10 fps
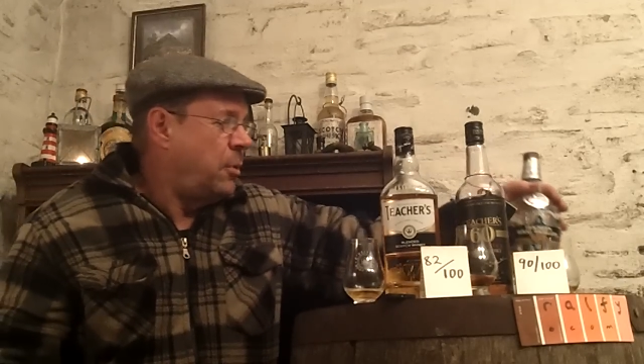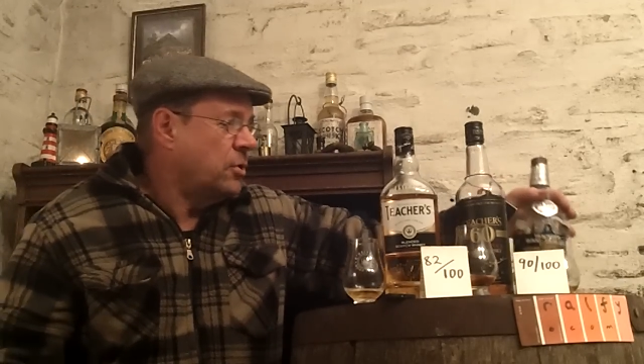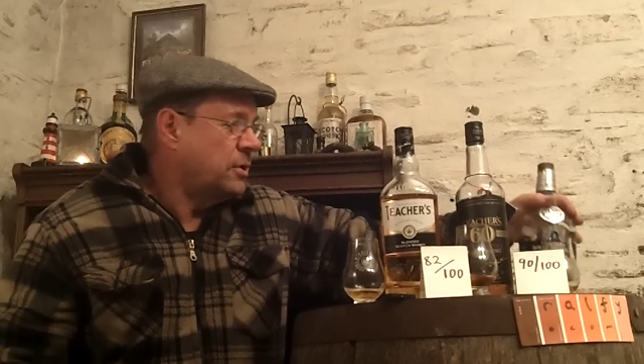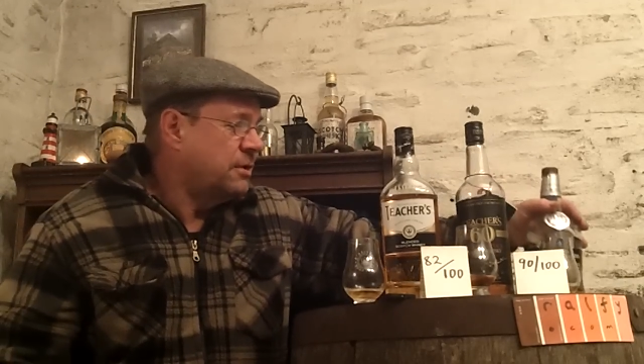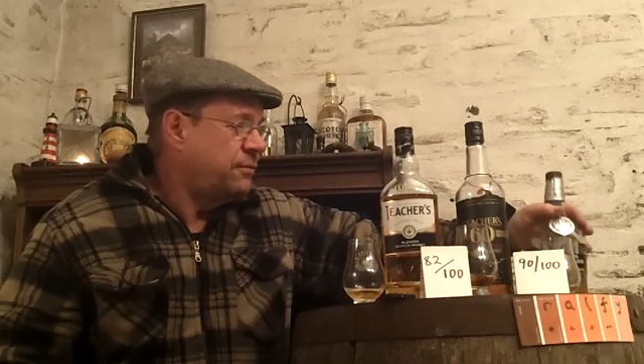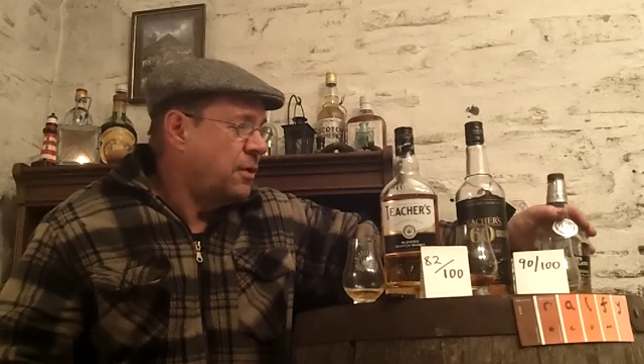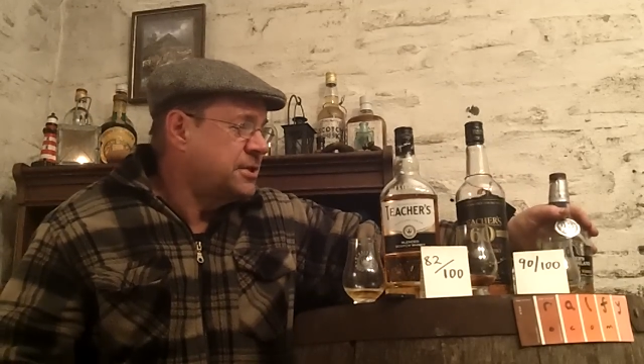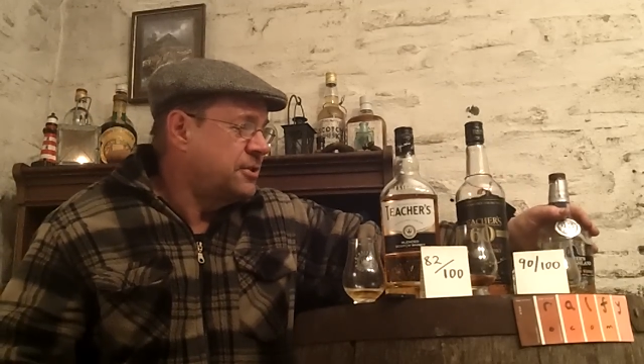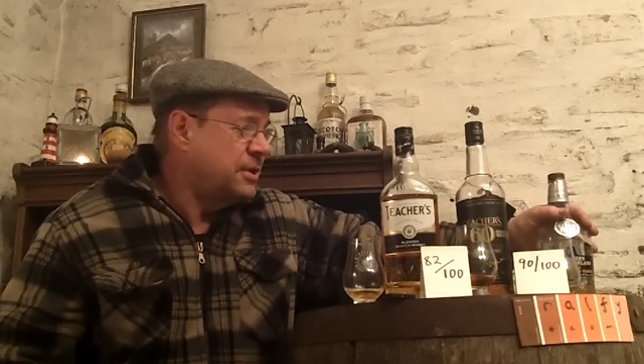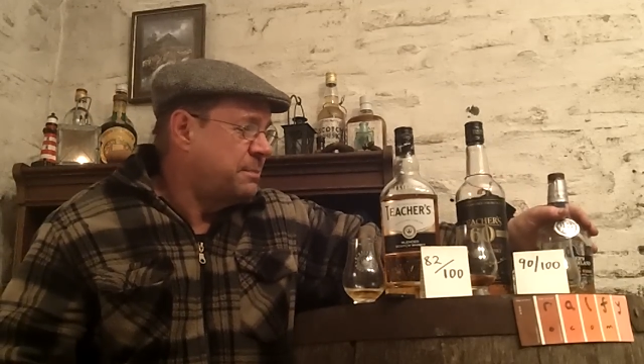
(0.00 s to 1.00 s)
Bottled at
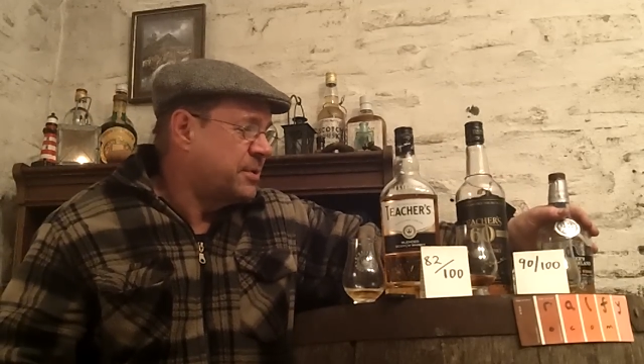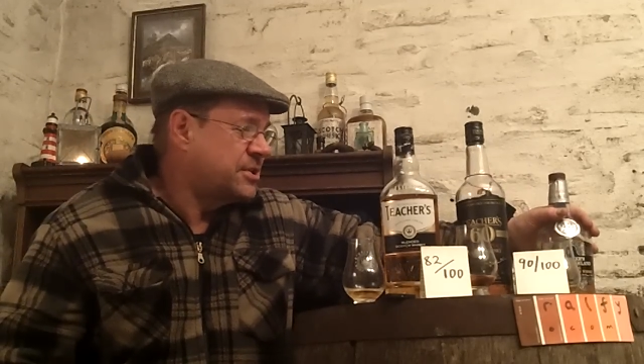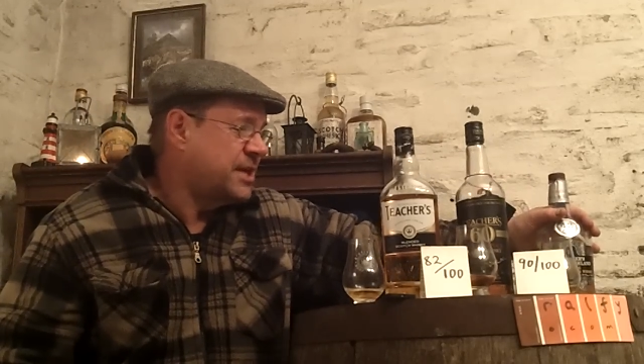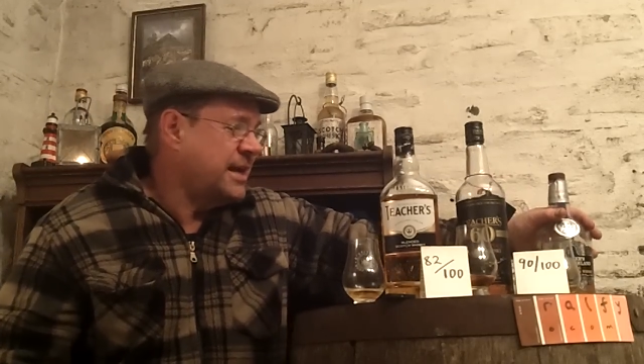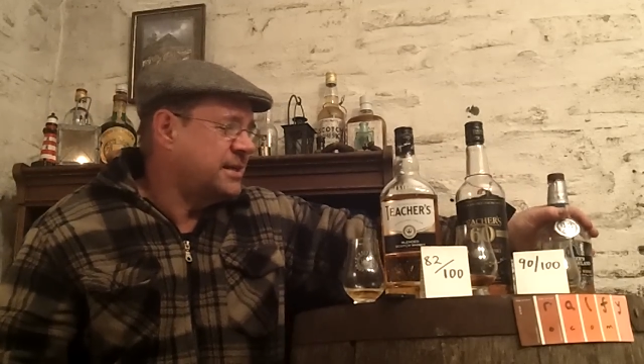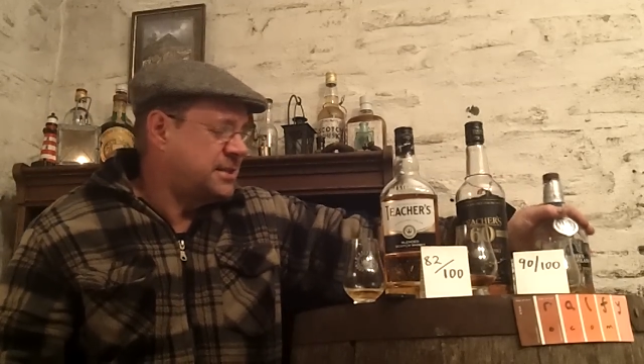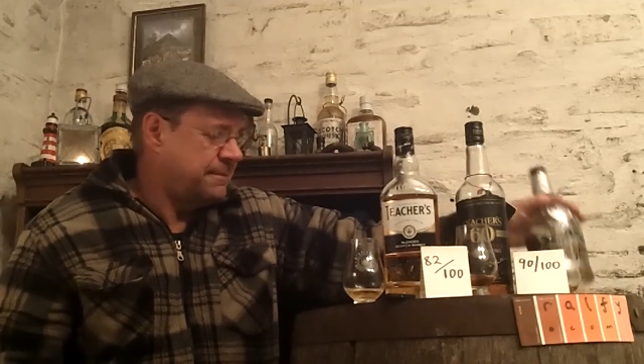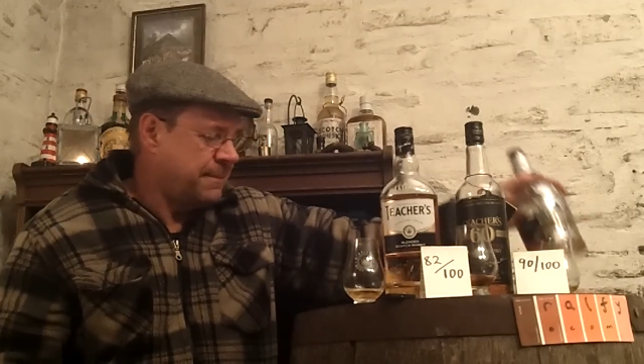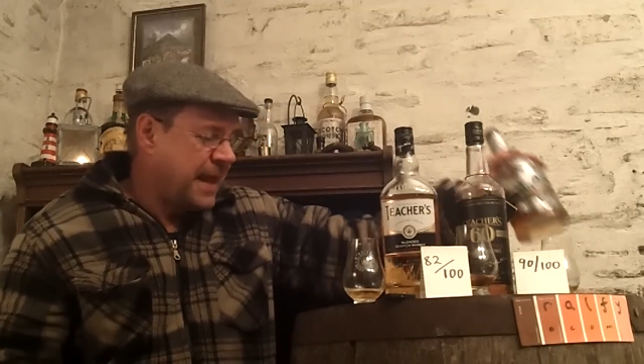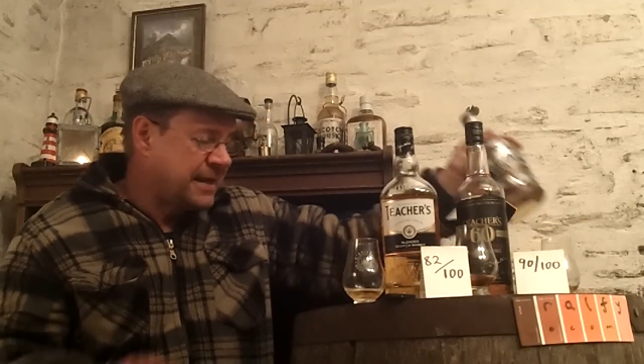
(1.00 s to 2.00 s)

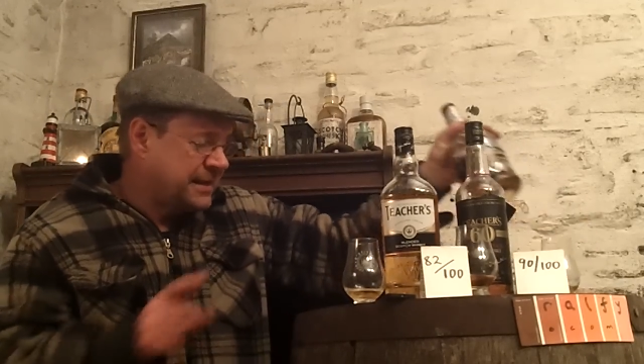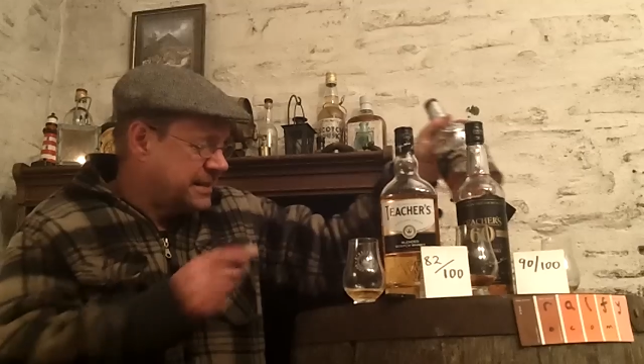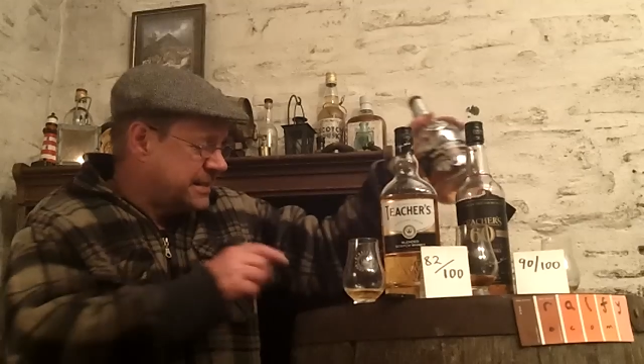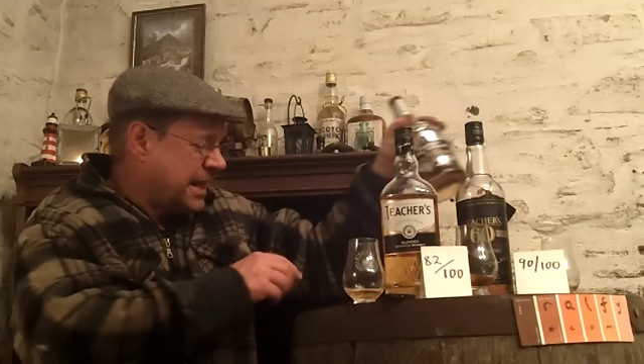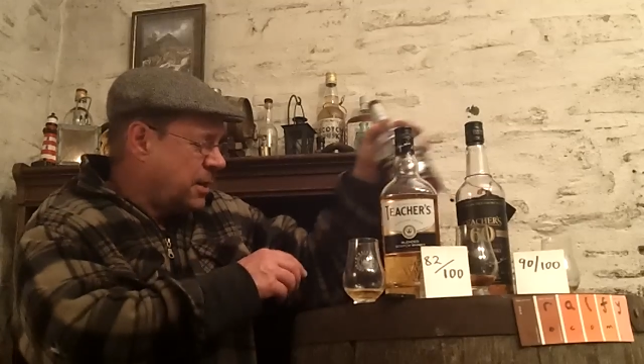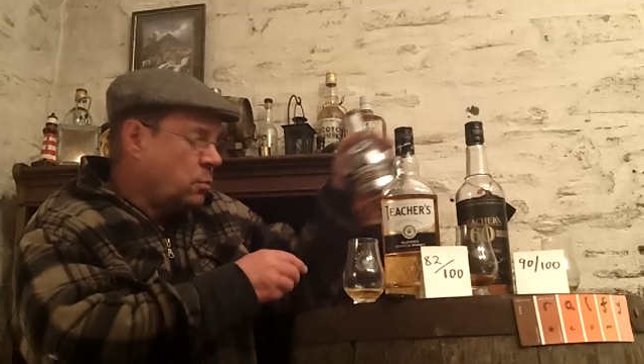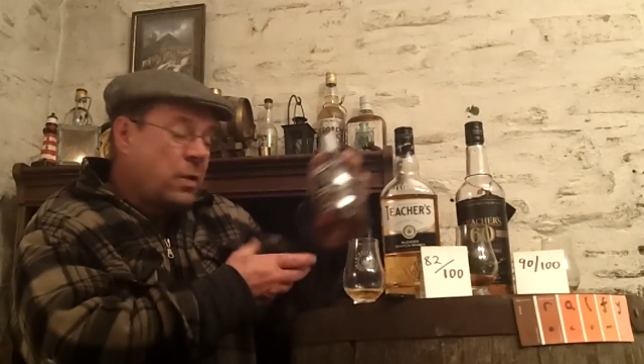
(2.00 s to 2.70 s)
43%. I can tell,